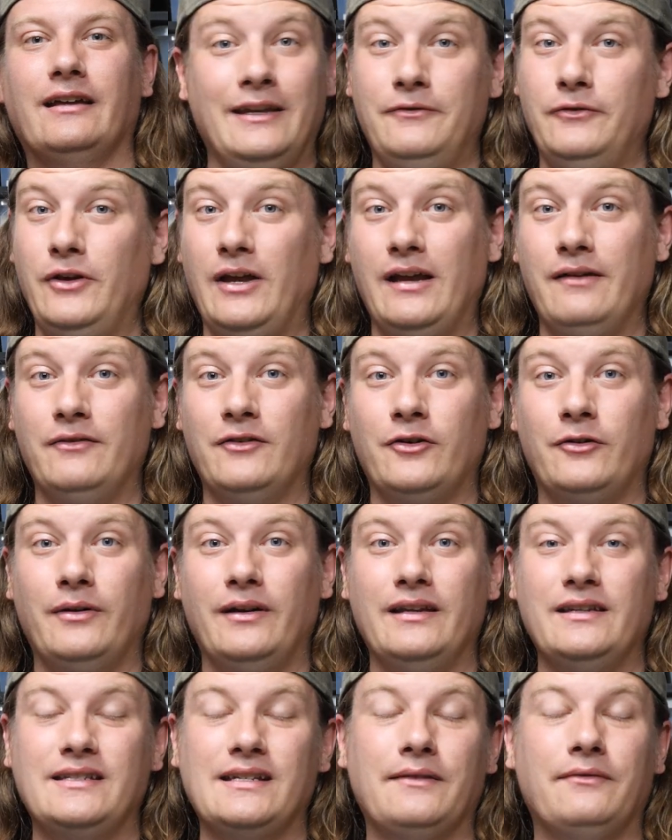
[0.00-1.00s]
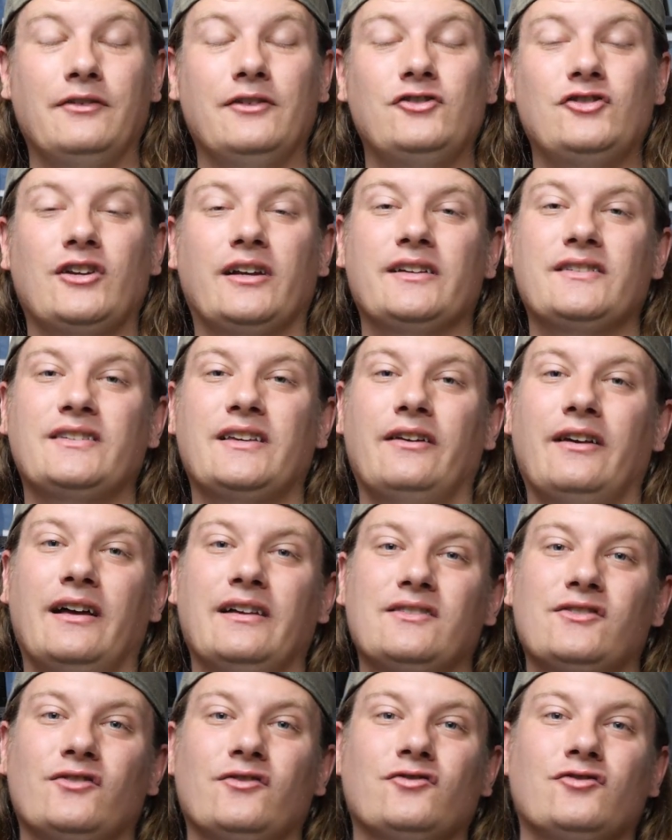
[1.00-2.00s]
And if you haven't already, definitely check us out
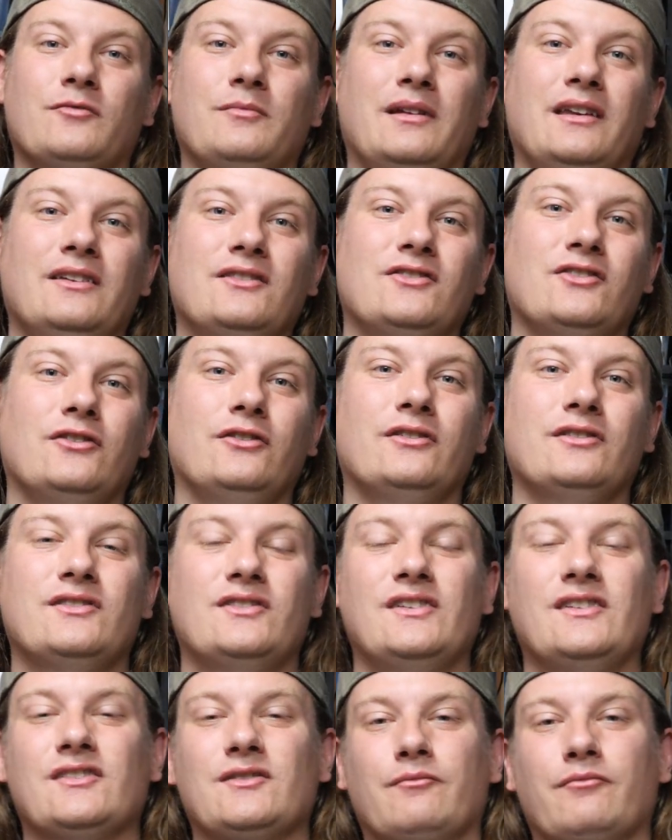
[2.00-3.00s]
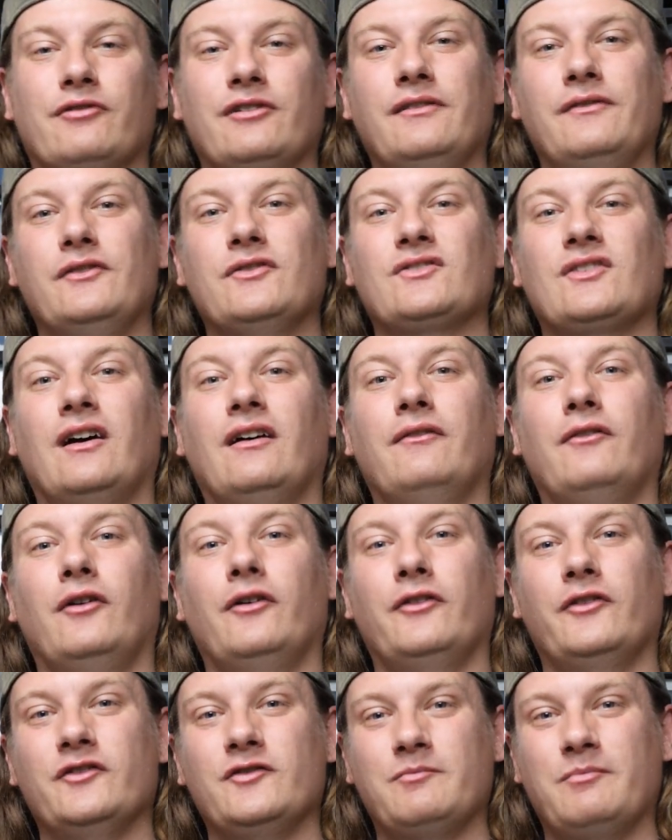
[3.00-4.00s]
on social media so you can see some previews of all
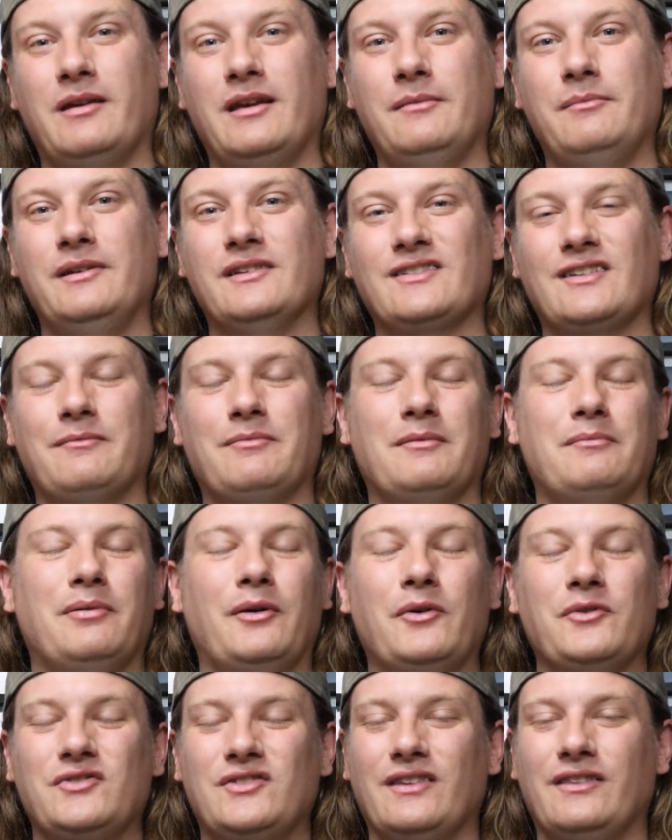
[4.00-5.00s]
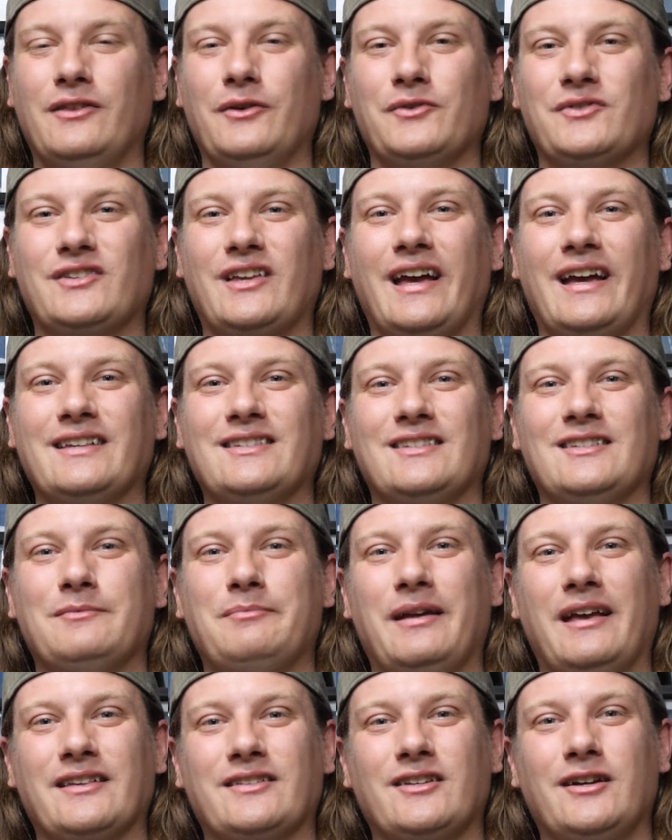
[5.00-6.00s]
those babies. I've been posting those guys these
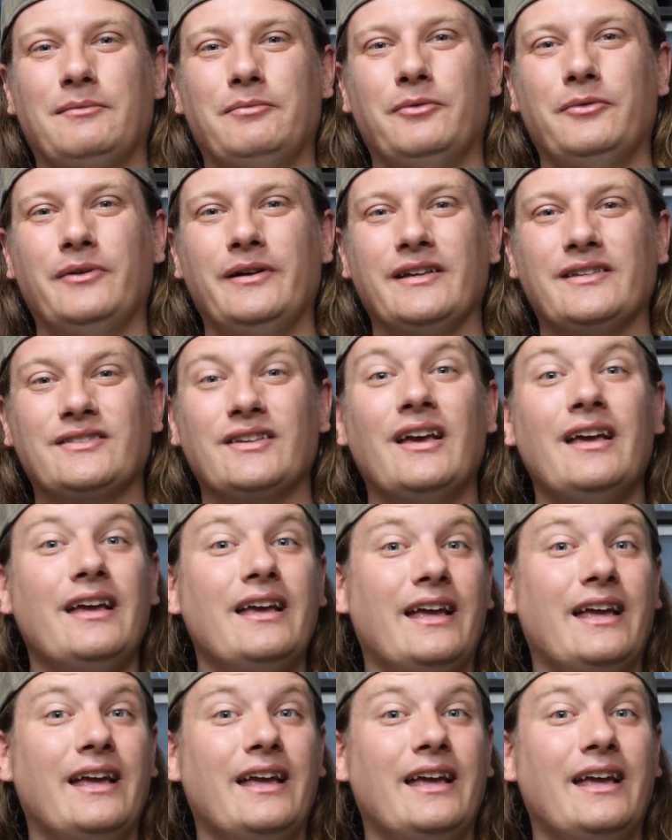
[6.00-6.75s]
past couple weeks.